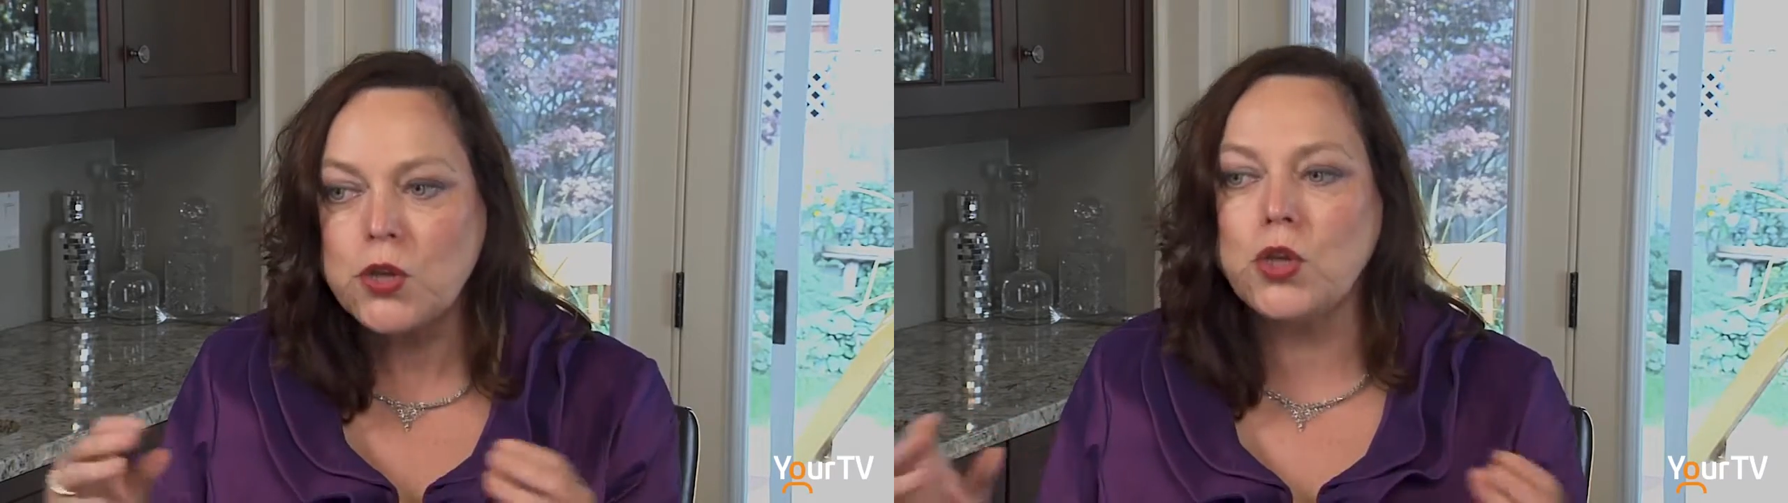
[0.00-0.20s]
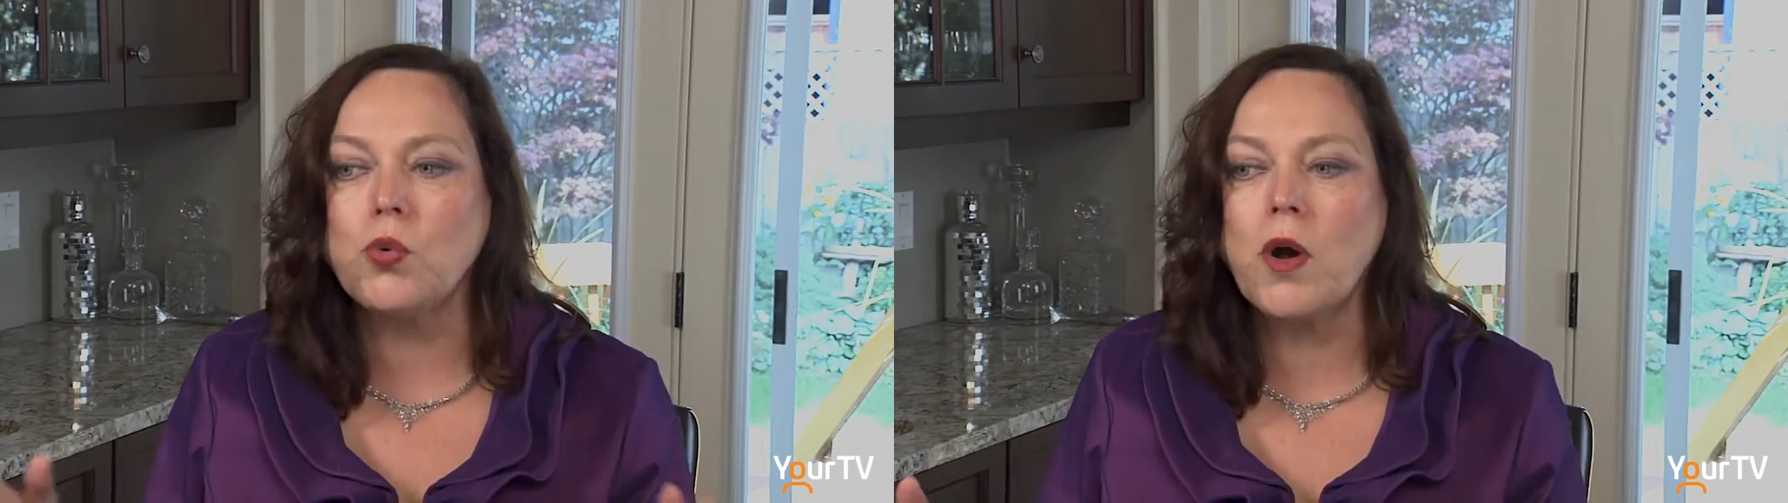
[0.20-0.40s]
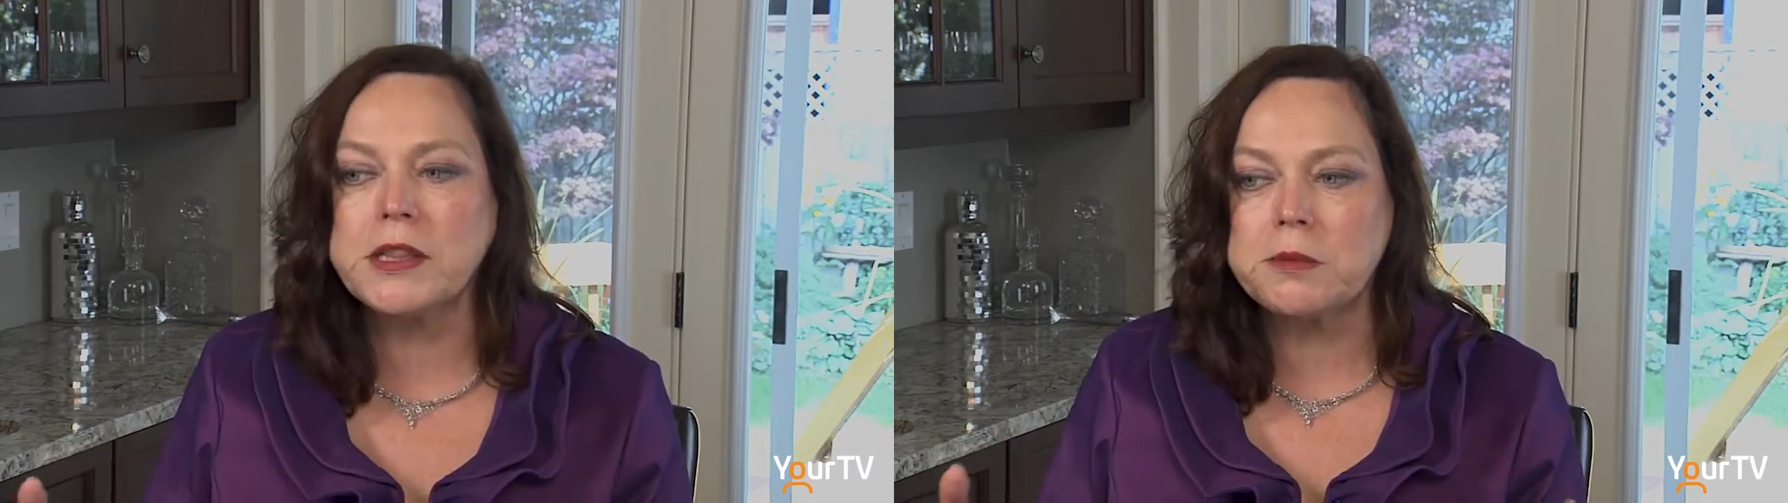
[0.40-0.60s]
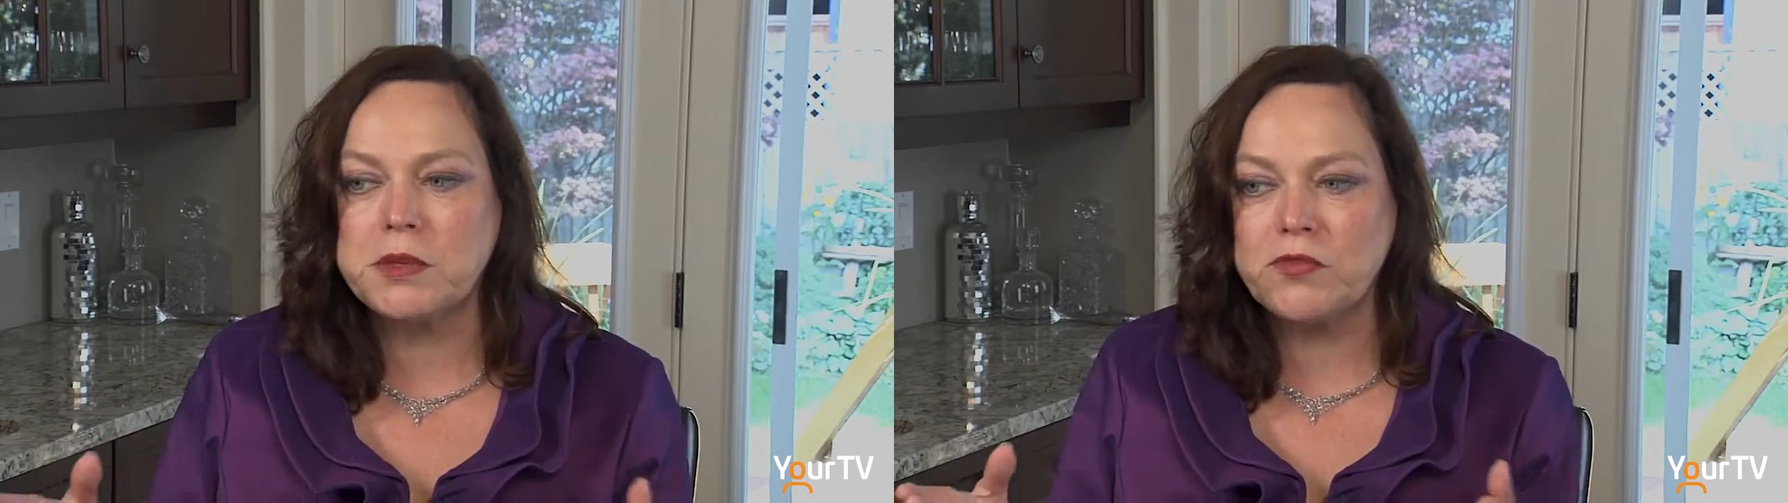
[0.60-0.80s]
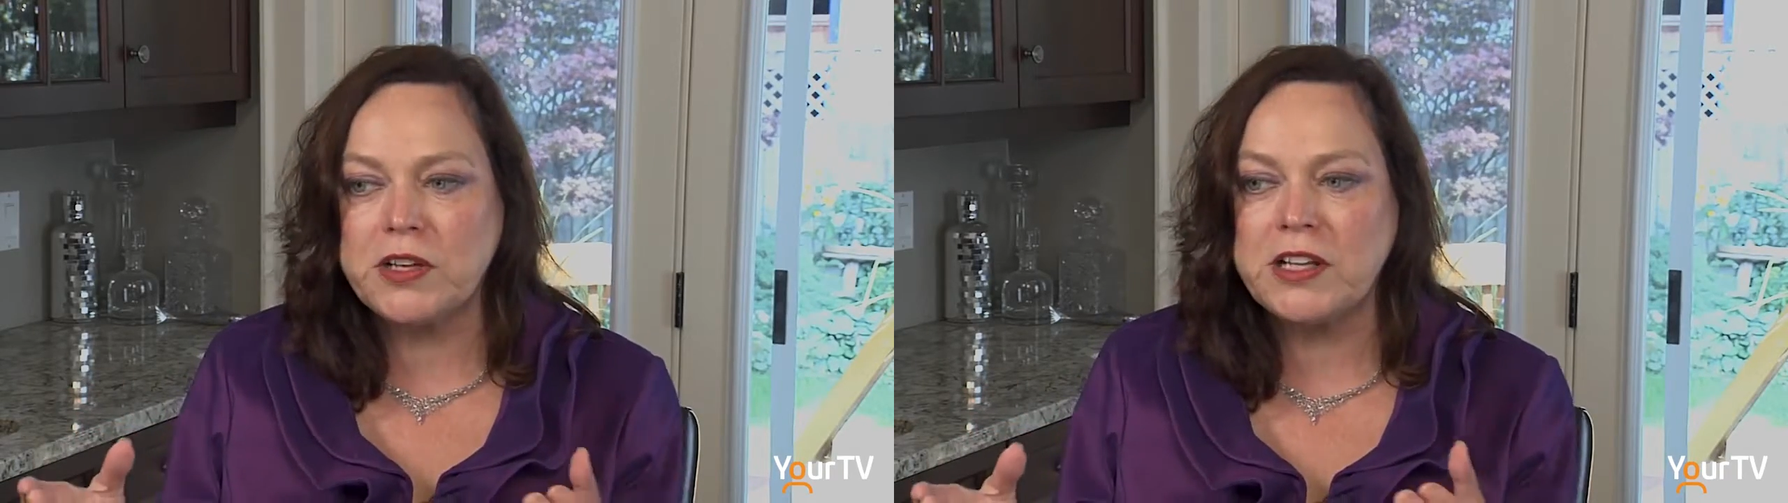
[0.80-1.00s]
You want them
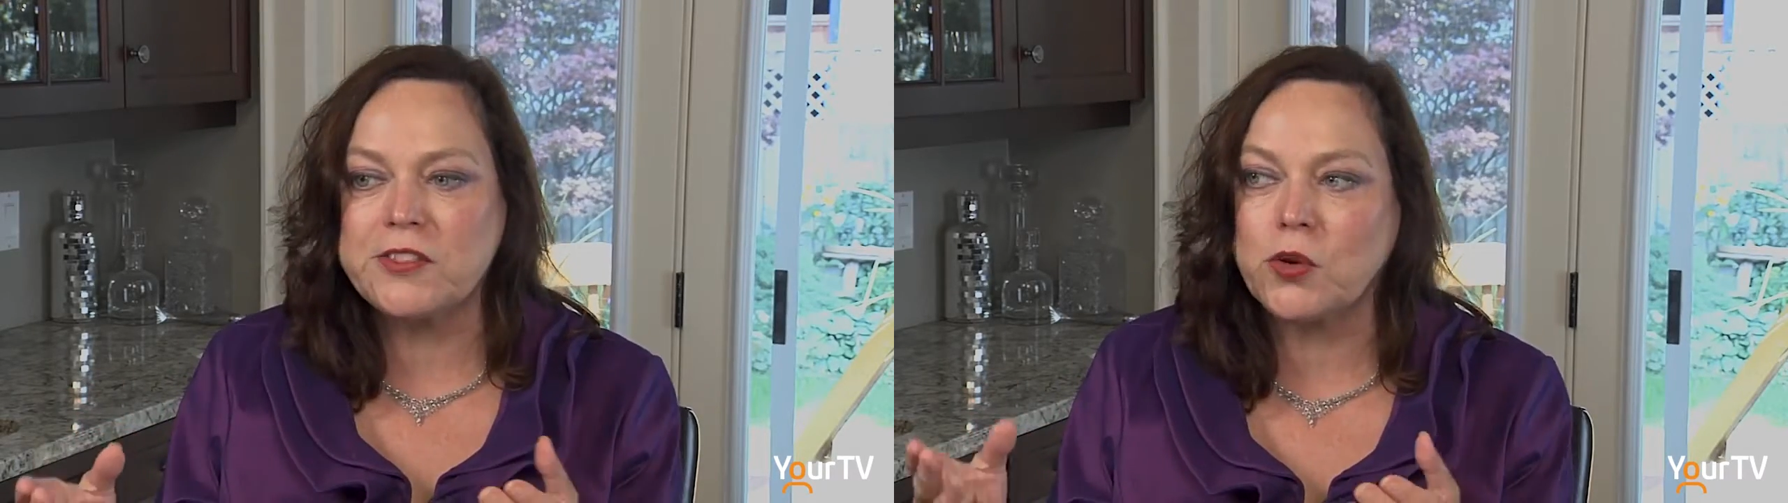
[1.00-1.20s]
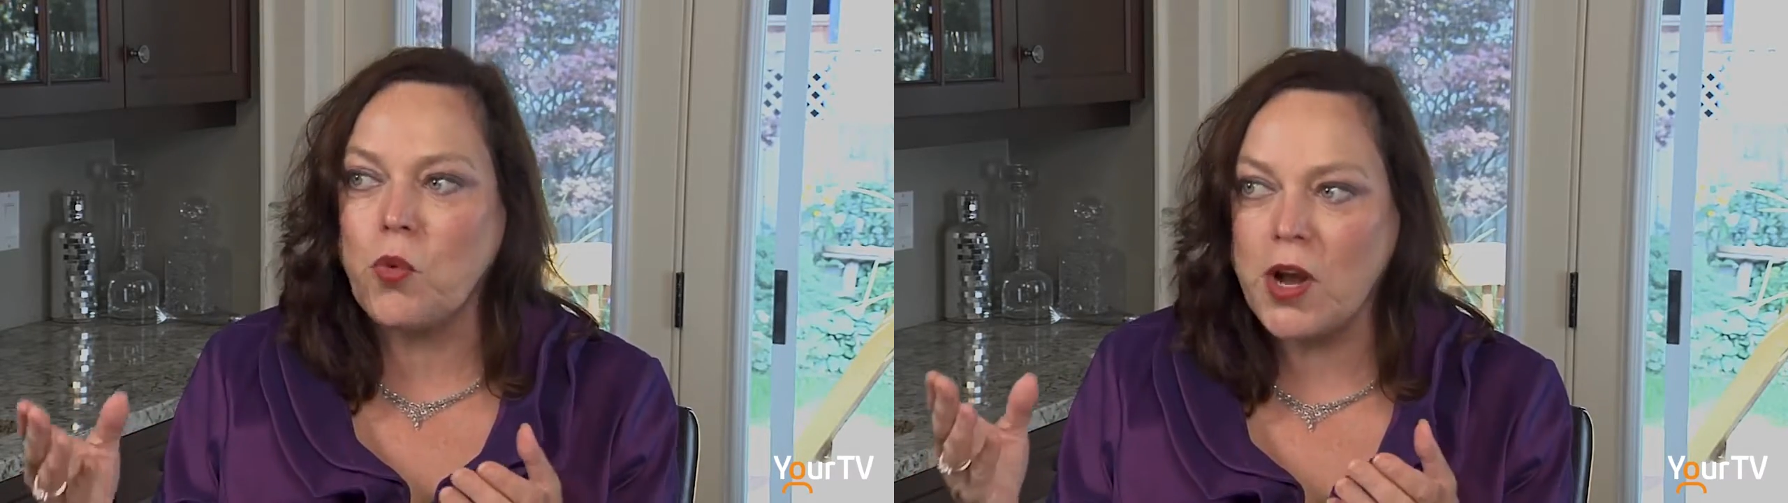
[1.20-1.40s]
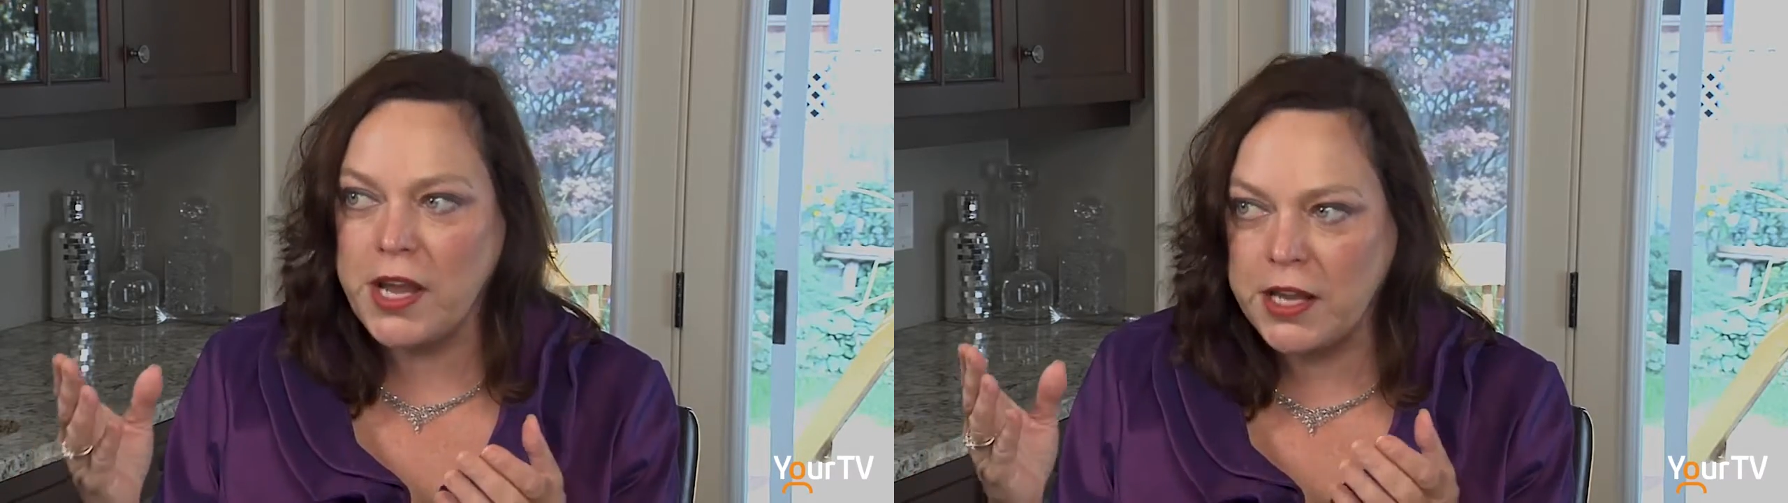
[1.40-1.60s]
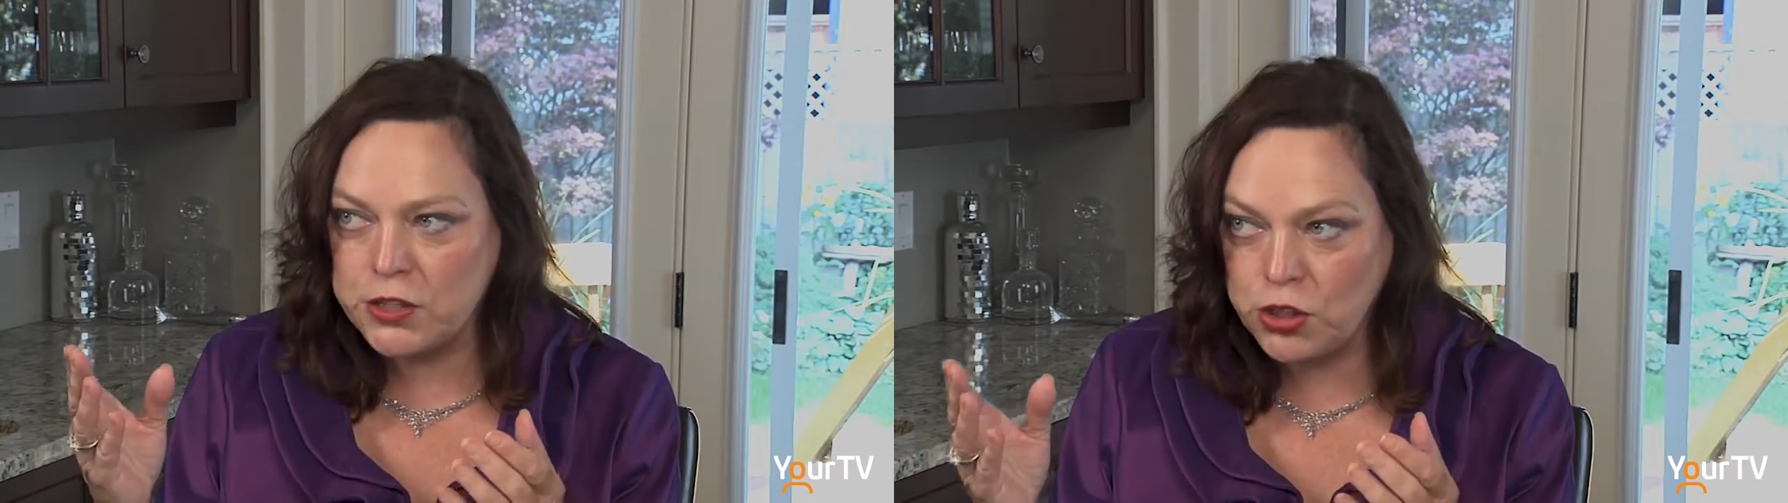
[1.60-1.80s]
to feel like they're walking into